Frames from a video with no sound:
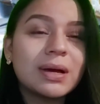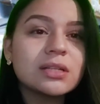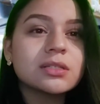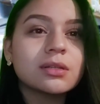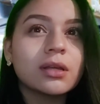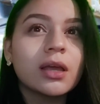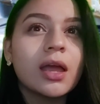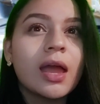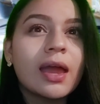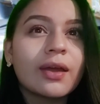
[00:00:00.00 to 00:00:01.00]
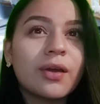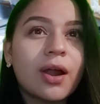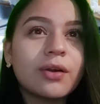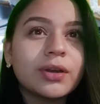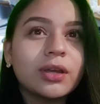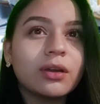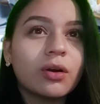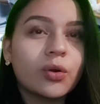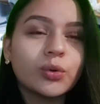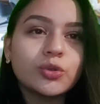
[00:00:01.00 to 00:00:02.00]
must carry
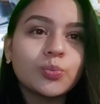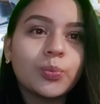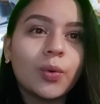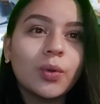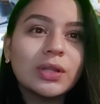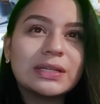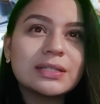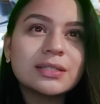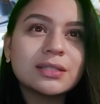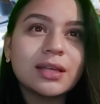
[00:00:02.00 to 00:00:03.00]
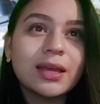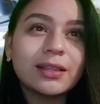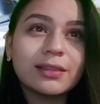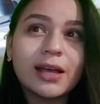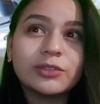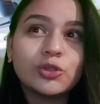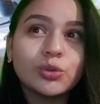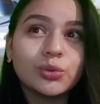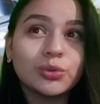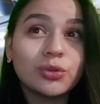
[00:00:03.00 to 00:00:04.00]
out policies that
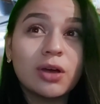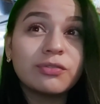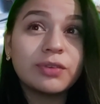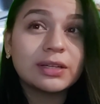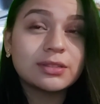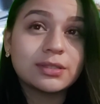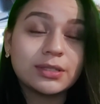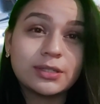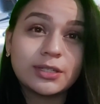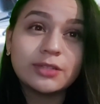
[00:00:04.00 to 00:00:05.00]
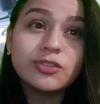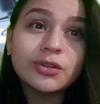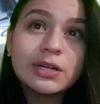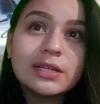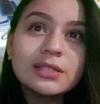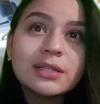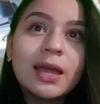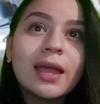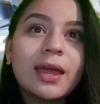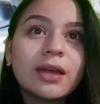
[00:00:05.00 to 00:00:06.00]
do not affect its interests
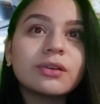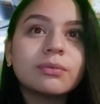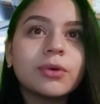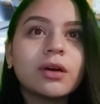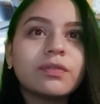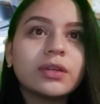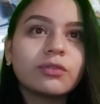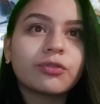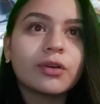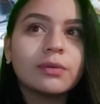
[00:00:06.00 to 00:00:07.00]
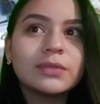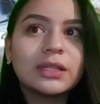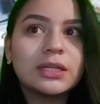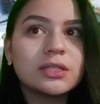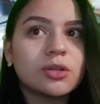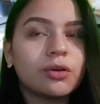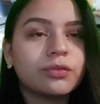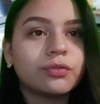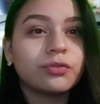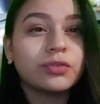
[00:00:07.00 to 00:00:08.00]
and remove it from the list of
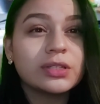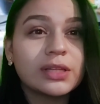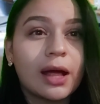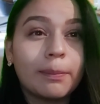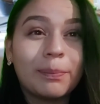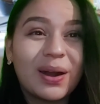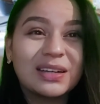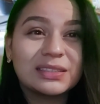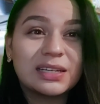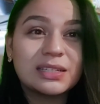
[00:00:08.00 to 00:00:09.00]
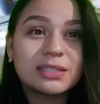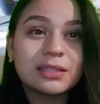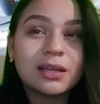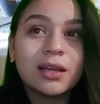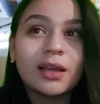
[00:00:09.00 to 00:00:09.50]
fiscal paradise.